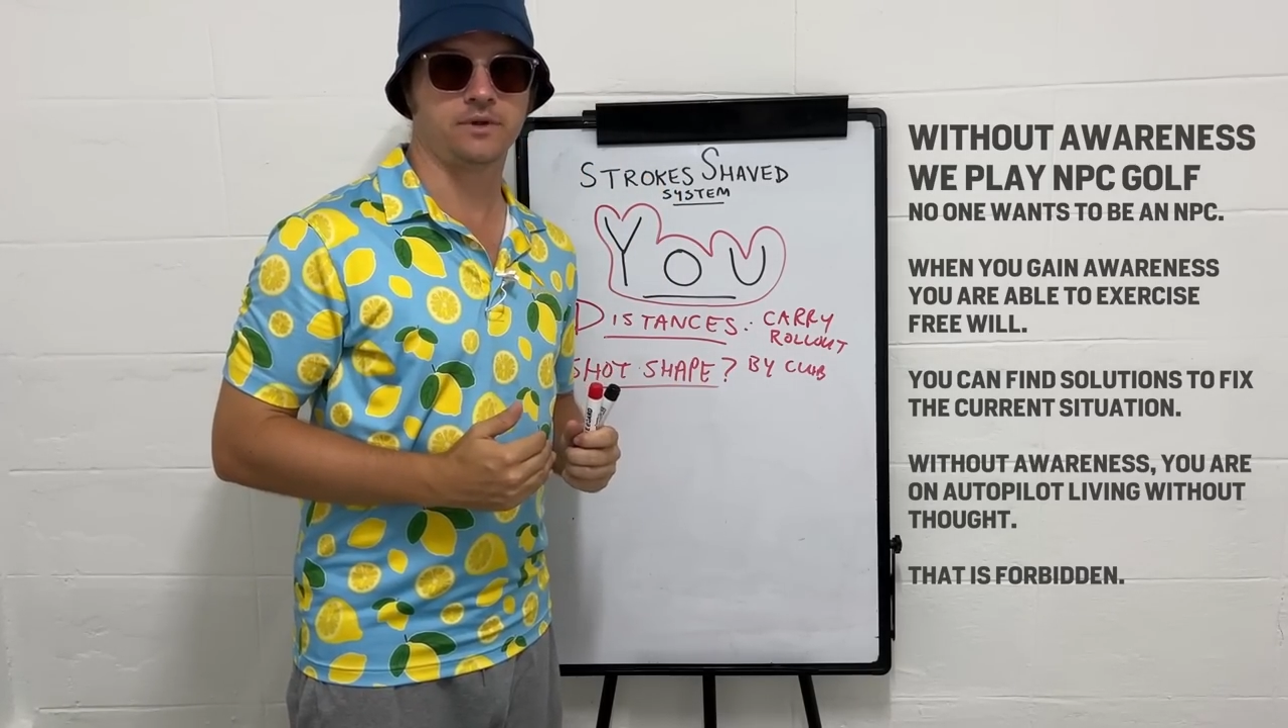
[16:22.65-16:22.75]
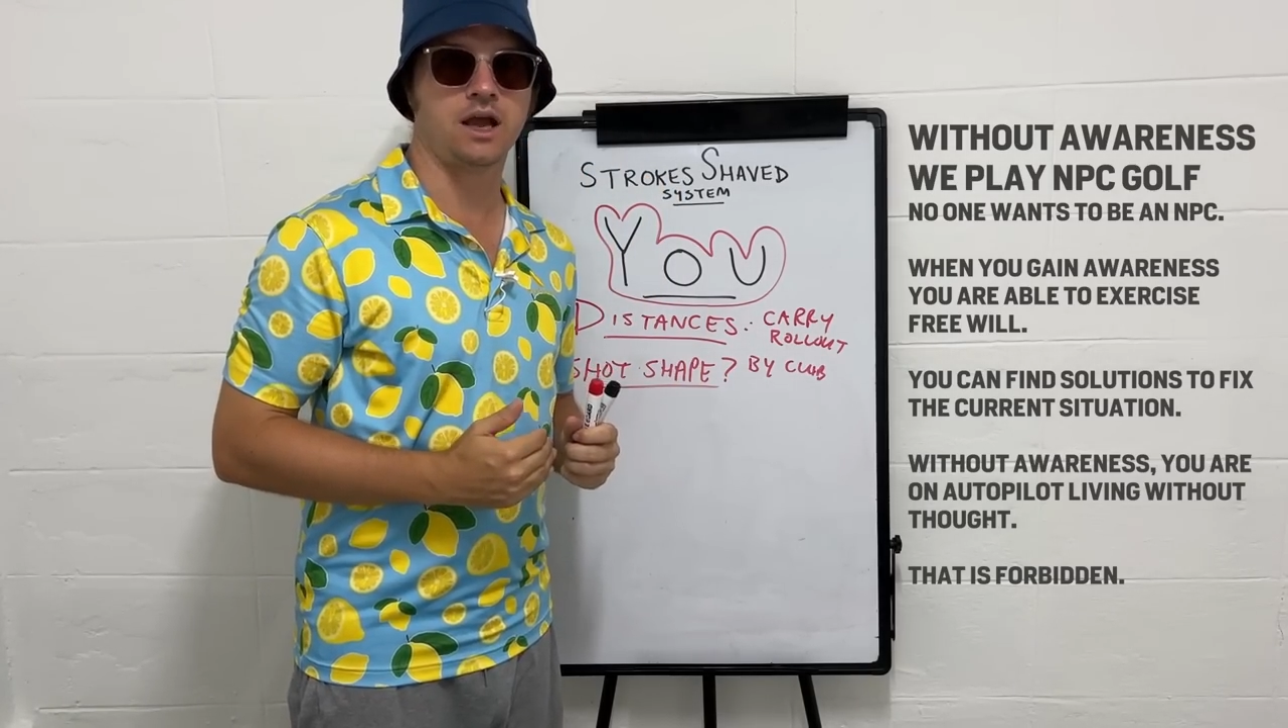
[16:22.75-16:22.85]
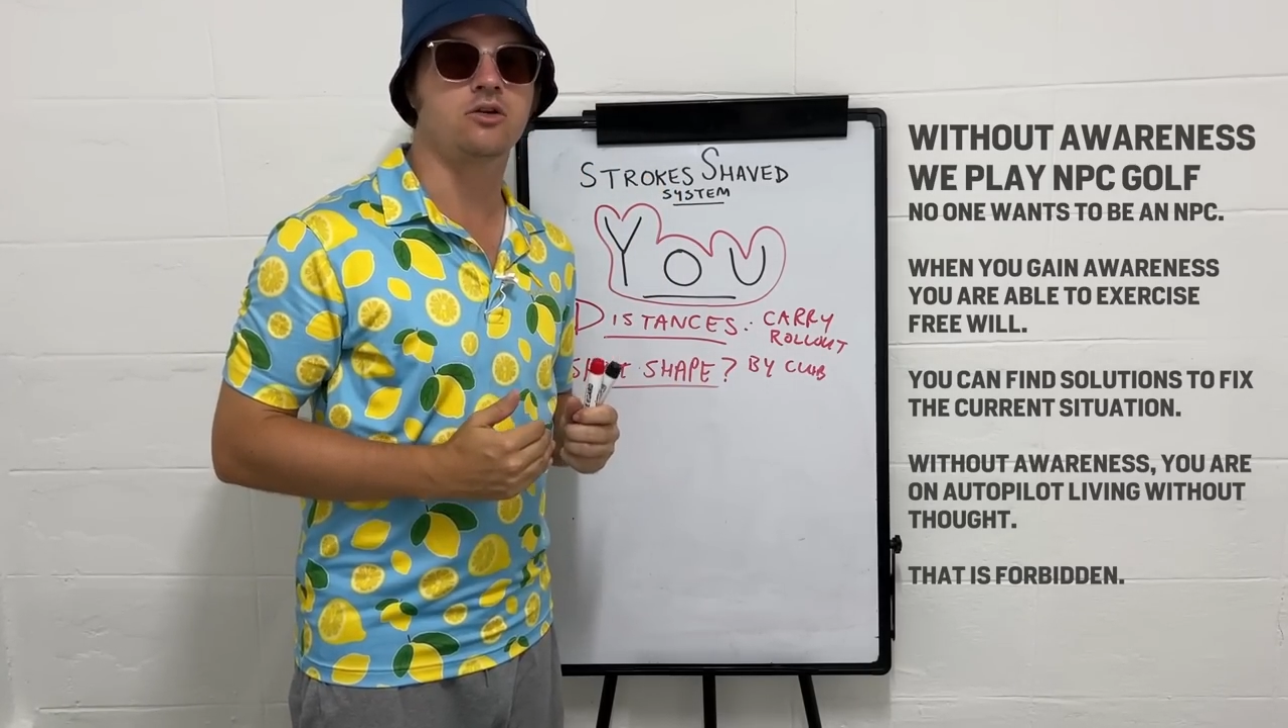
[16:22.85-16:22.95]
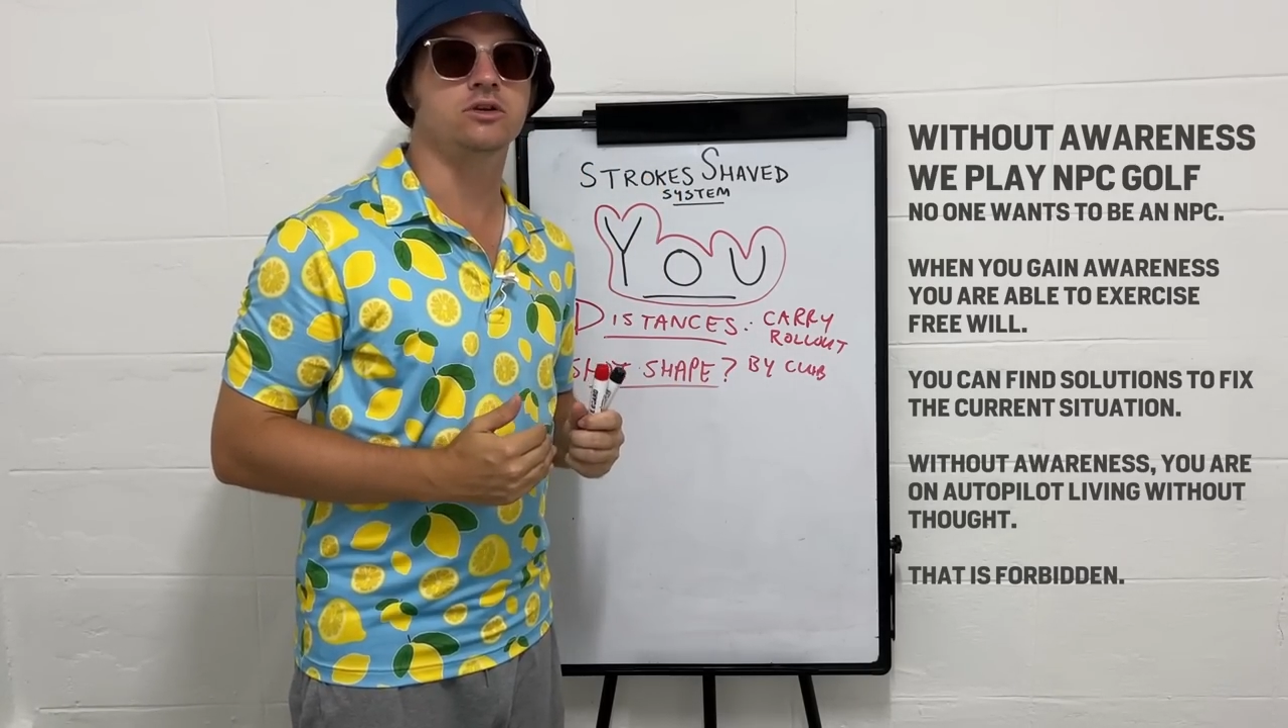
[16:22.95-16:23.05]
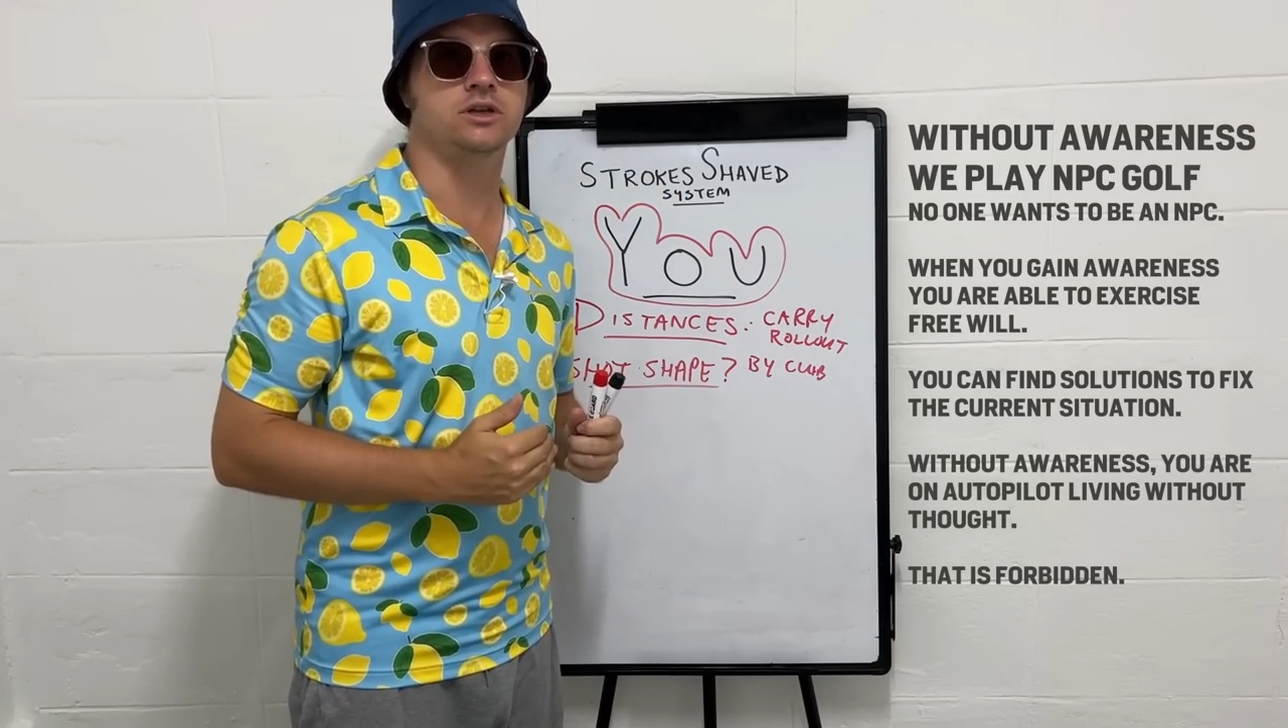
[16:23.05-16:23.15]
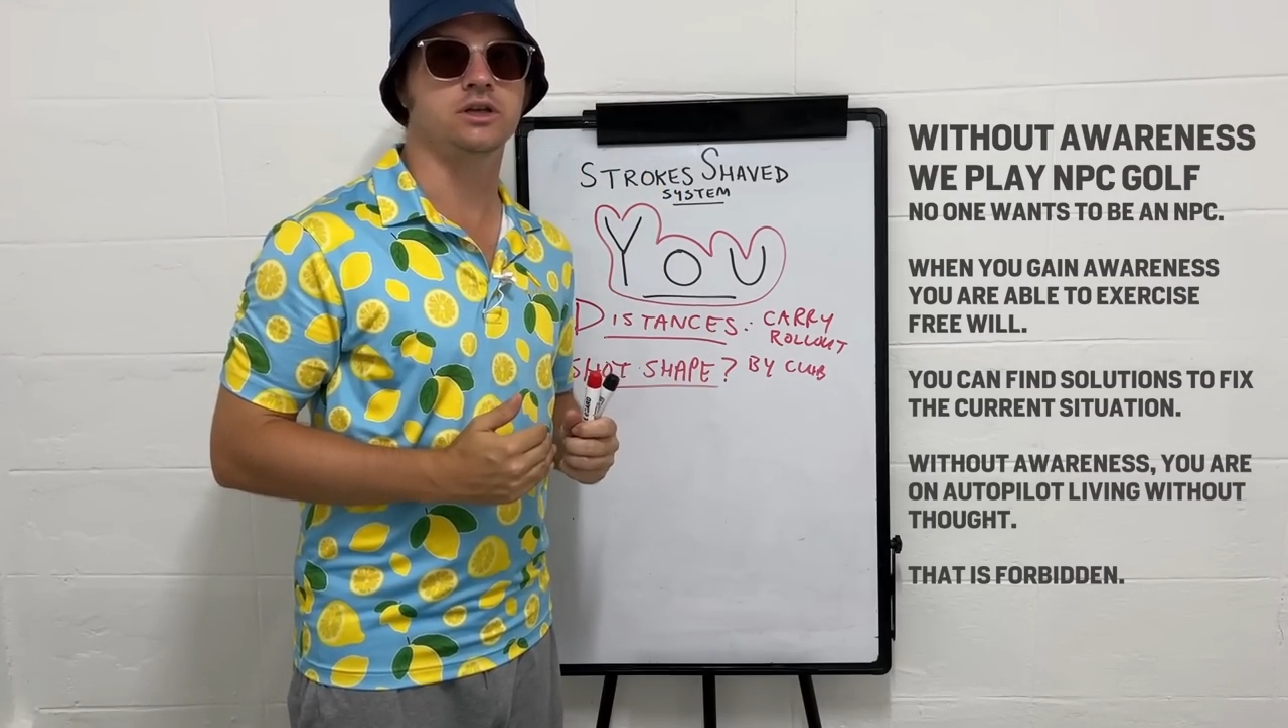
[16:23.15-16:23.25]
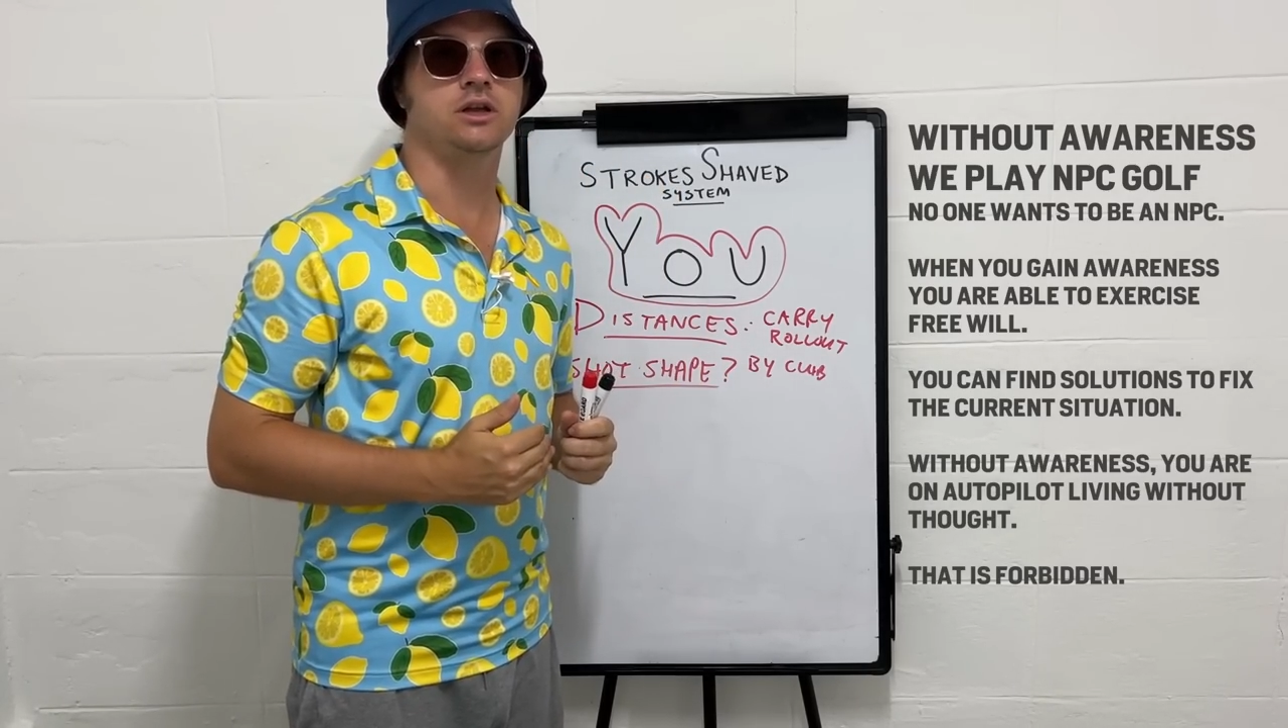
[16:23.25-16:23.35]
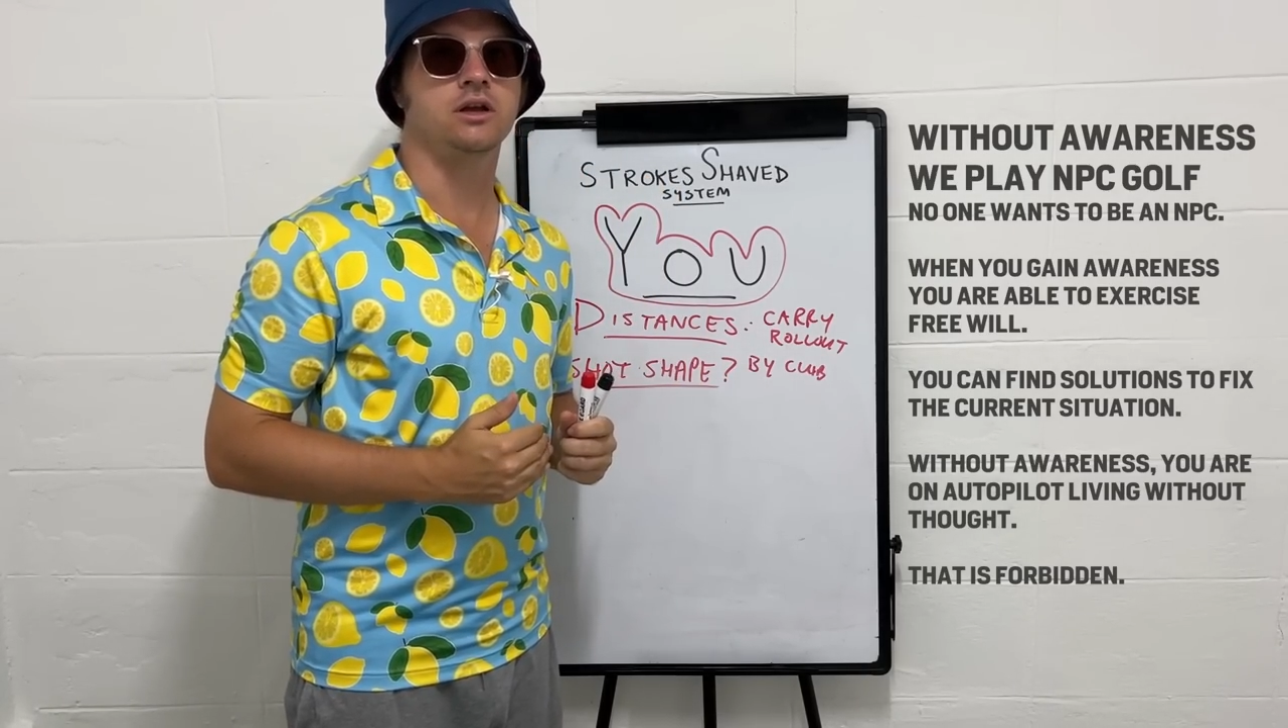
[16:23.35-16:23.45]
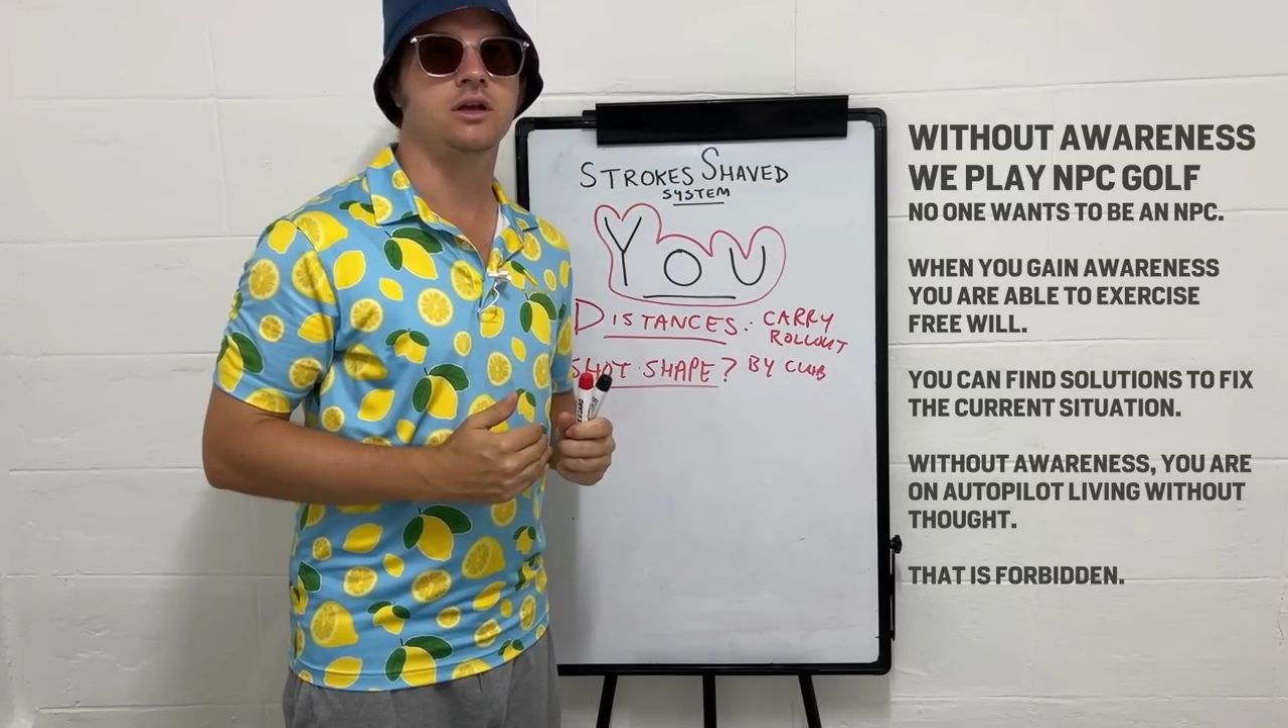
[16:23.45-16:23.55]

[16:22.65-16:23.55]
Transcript: currently